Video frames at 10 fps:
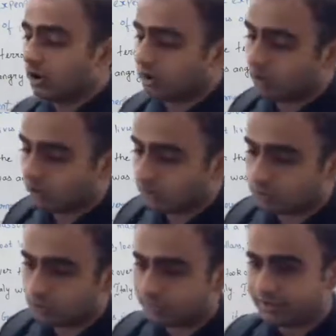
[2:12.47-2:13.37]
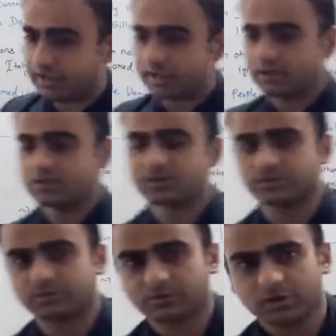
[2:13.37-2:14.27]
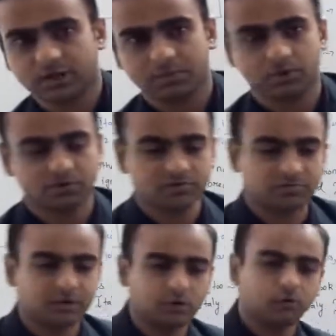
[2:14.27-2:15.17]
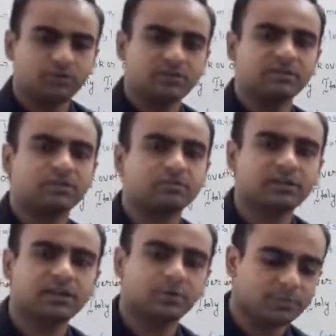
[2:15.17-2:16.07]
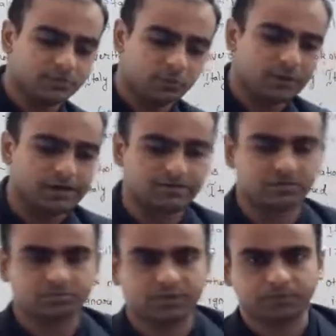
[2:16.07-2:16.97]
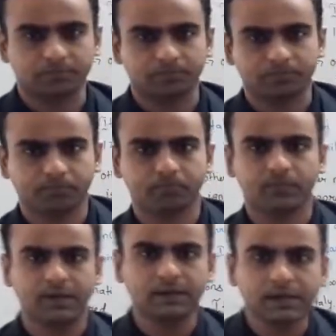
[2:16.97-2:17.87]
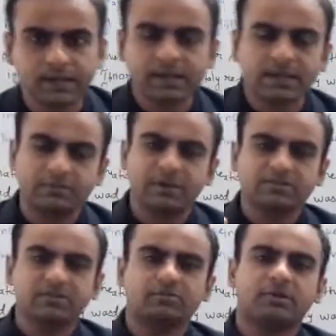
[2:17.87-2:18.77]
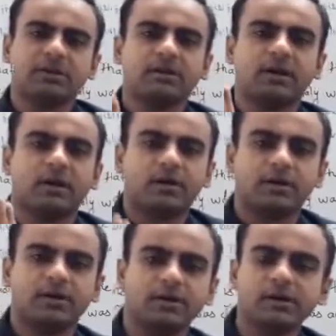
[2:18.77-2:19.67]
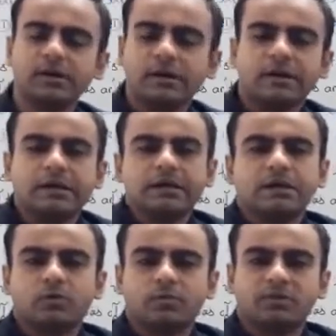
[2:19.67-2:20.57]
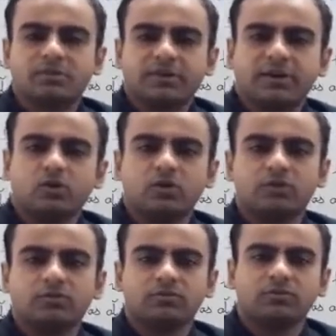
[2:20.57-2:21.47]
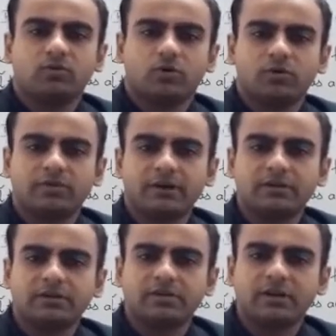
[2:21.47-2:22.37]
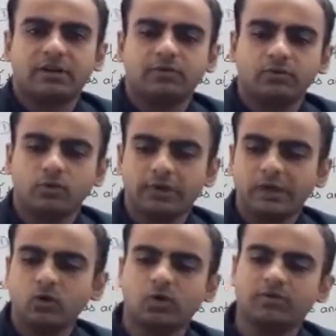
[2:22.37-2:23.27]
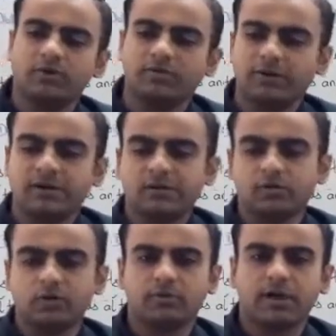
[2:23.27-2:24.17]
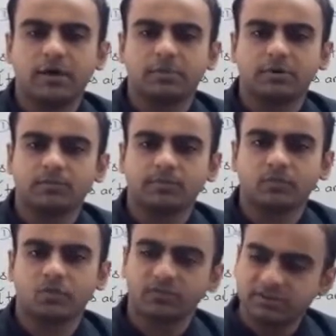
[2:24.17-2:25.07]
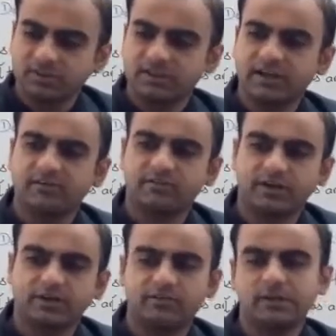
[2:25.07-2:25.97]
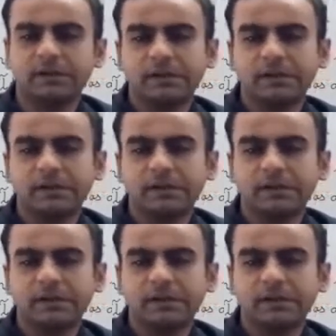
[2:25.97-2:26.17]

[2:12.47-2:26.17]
also winning nations, because see, when you win something, it means you get something. Right? Imagine winning 100 rupees and you have 4 friends, and if you ignore one friend, then what will happen? Obviously, that friend will